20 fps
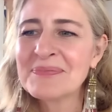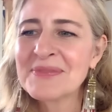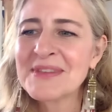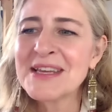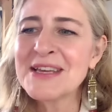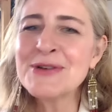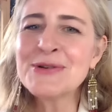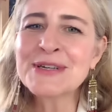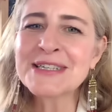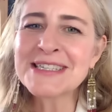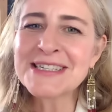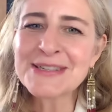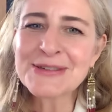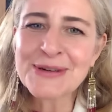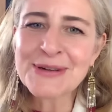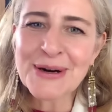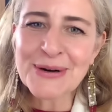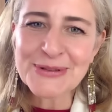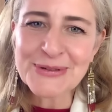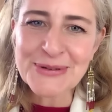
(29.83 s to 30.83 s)
You could still
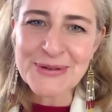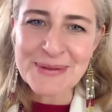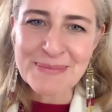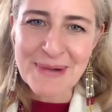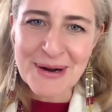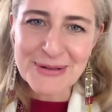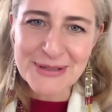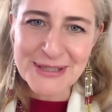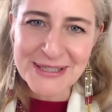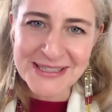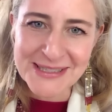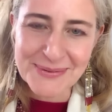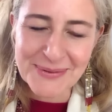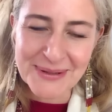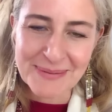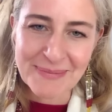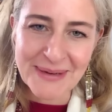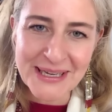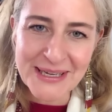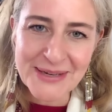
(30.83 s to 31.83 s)
go through the motions
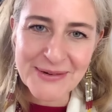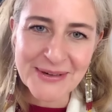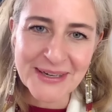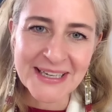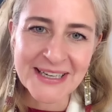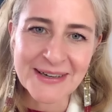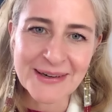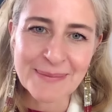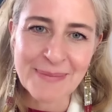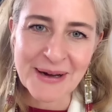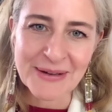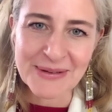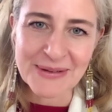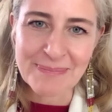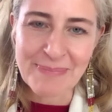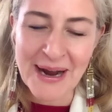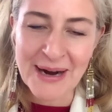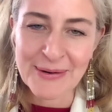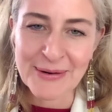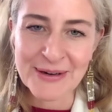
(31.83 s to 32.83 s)
with me. You could hear about the
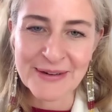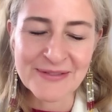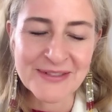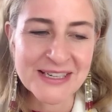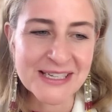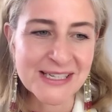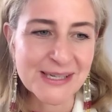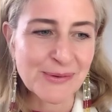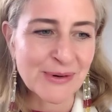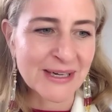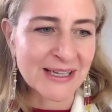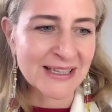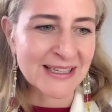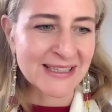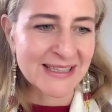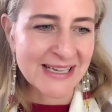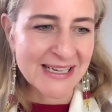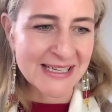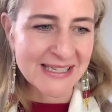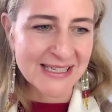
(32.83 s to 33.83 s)
power of this oil
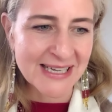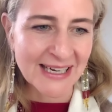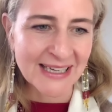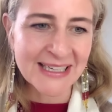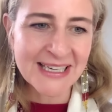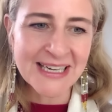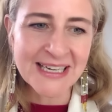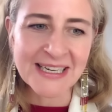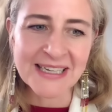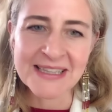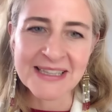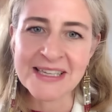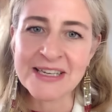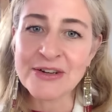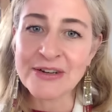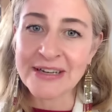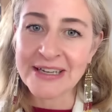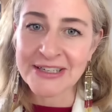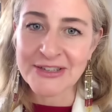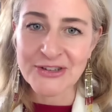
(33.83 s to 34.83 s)
and this technique, and then you
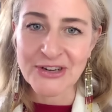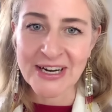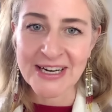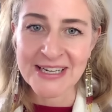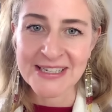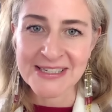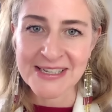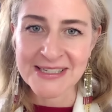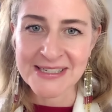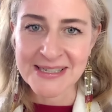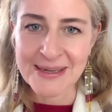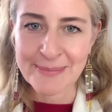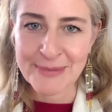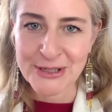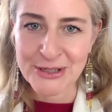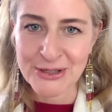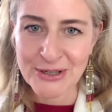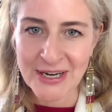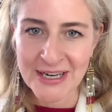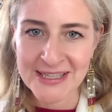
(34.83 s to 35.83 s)
can get your hands on some and
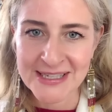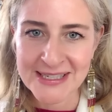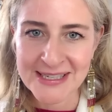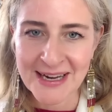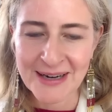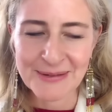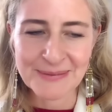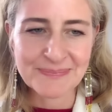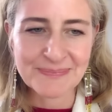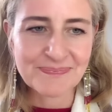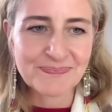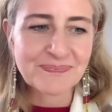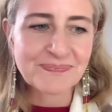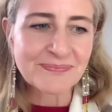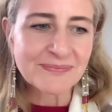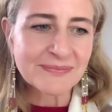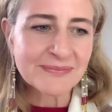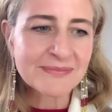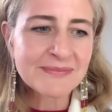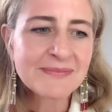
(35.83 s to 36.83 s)
try this out.
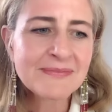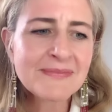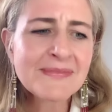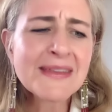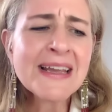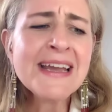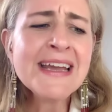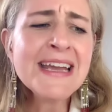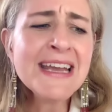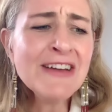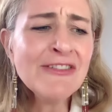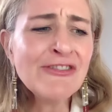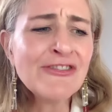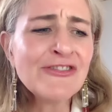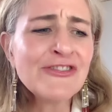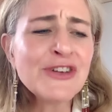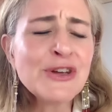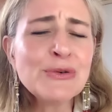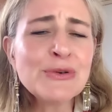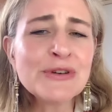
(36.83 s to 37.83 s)
If
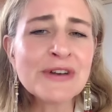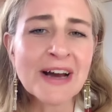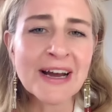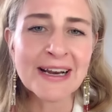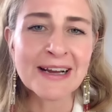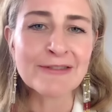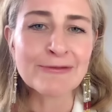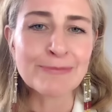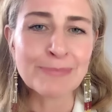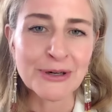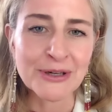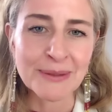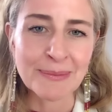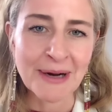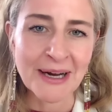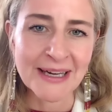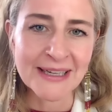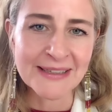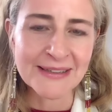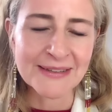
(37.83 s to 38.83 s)
you do not have
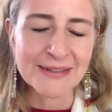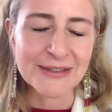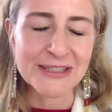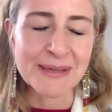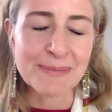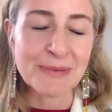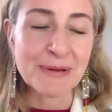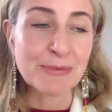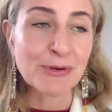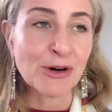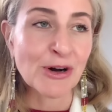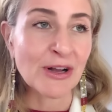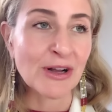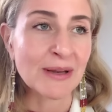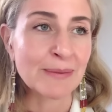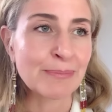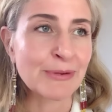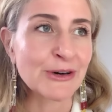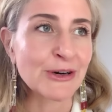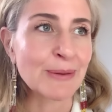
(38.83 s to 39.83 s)
bergamot, or some people call
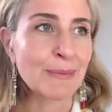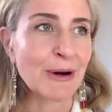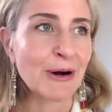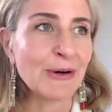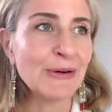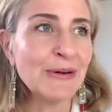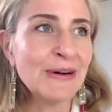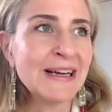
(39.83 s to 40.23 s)
it bergamot,